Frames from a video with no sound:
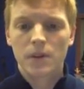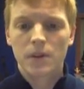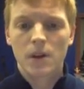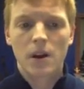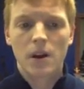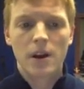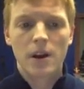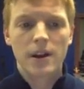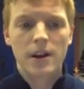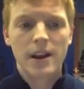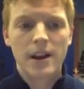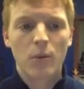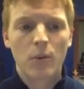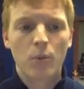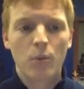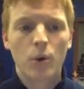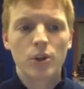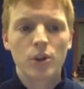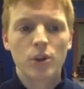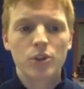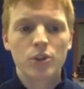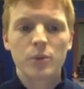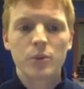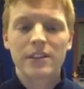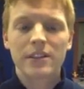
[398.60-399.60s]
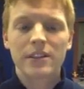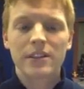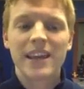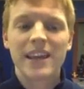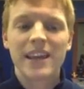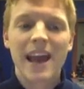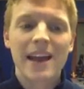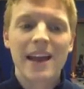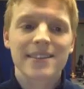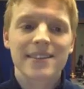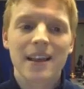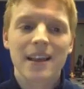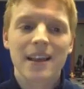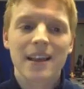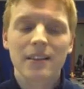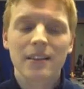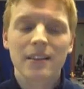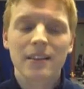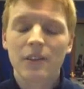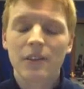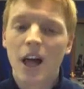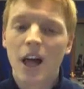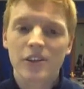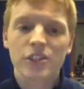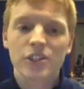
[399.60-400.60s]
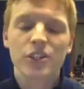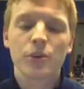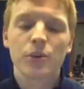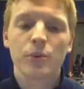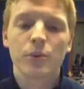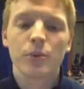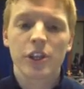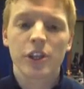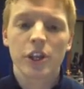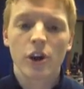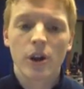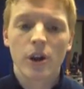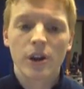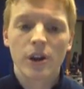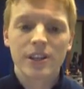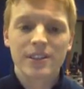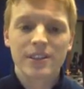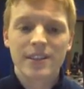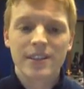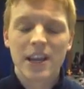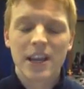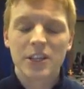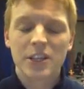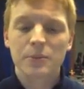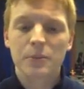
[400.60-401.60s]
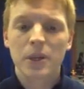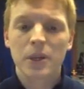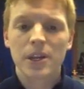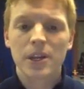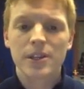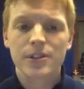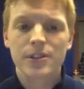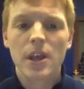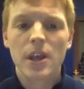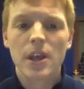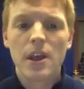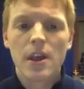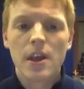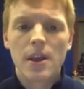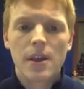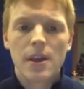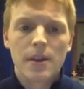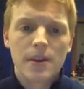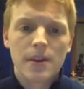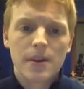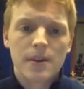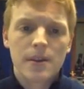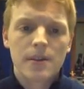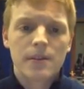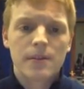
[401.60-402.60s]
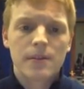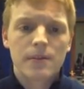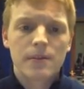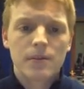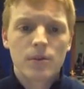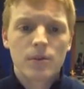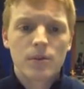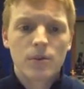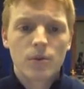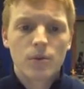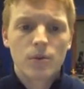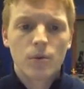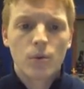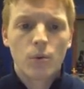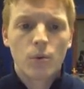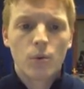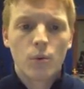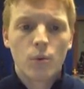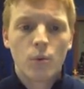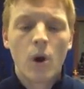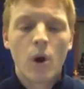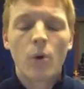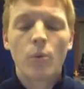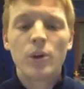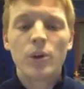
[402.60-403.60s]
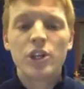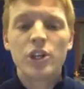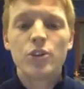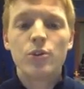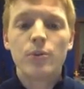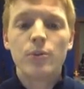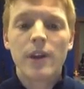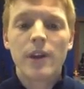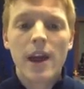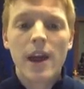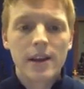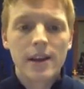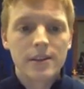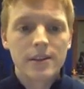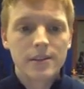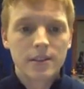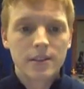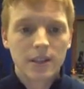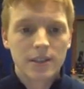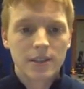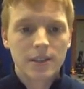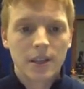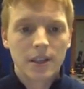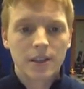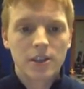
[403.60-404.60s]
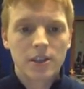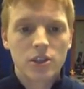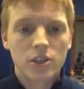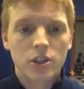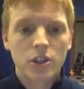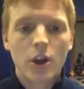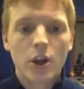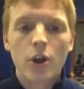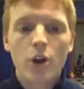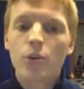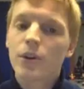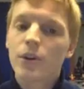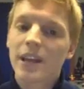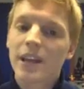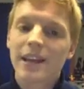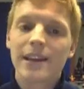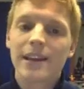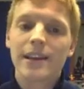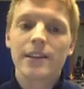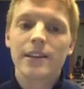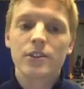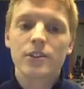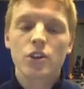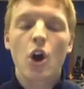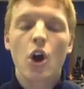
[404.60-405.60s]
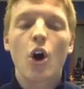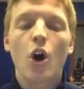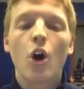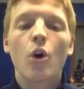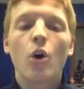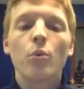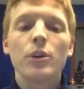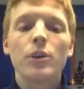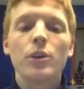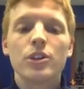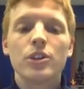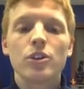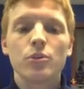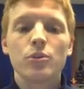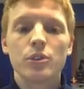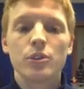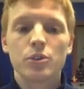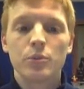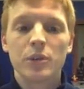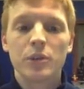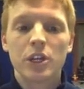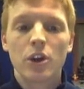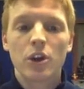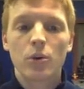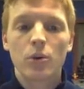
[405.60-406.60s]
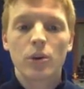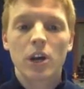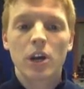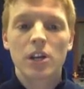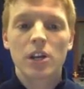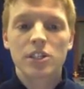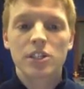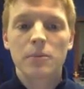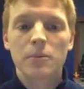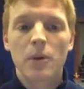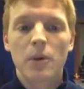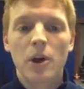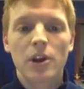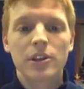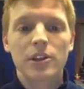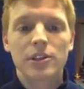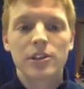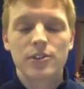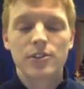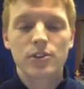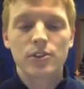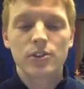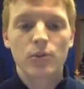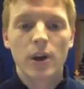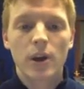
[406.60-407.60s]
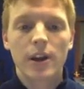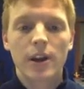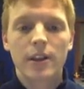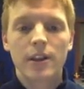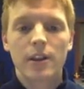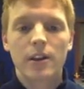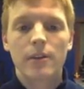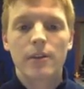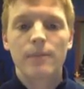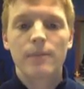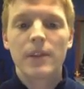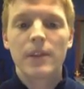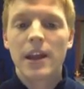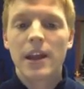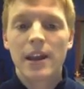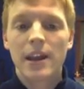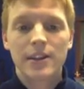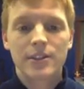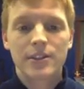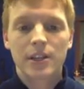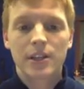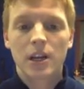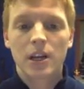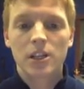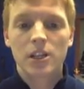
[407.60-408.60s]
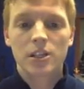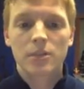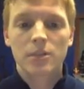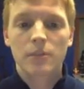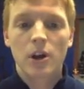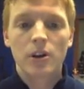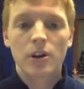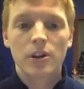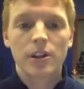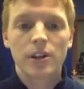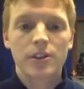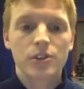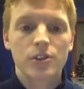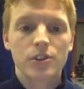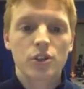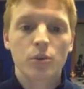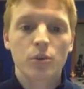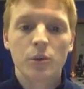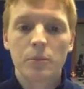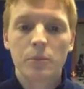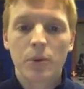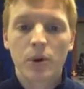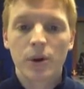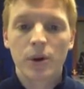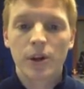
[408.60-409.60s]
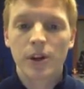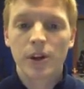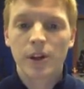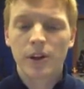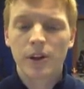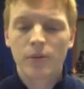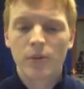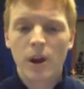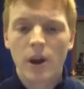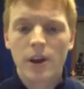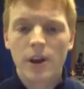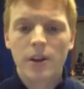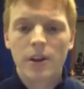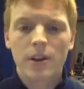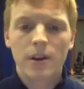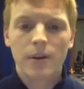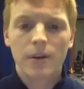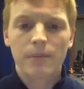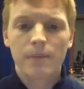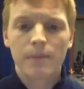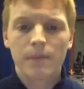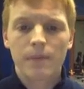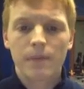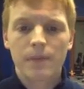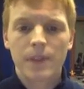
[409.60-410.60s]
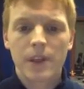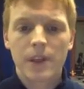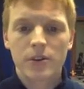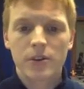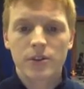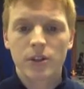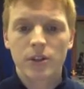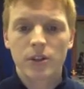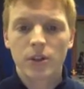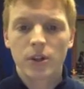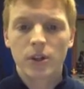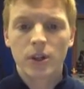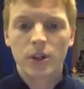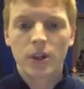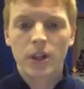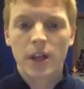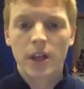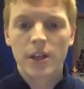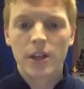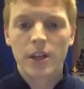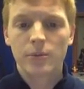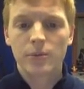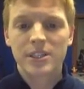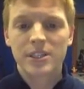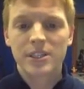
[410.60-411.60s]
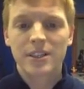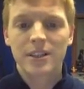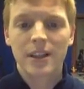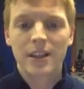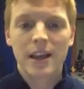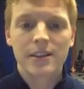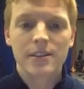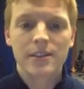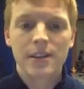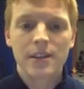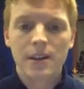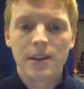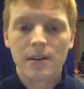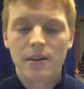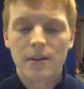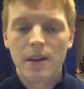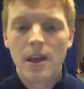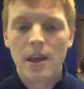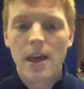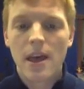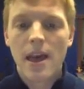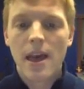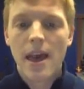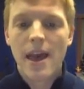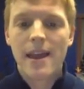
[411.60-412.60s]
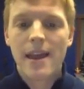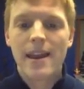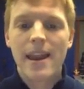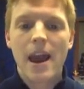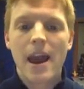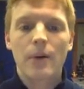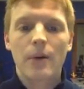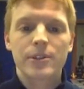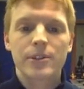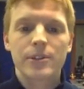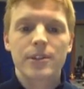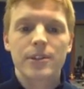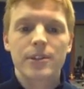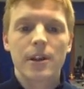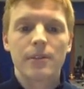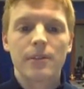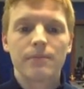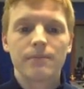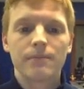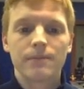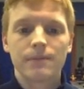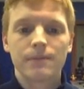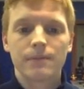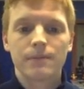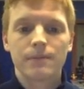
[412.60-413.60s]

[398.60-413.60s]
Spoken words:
All right, now once we get to the ad set level, obviously where the audience takes place, what we do next, let's let this load, is all we do is we go custom audiences right here, and it's a custom audience. So we put it in right here. There's the lookalike, we select it, and now it's in.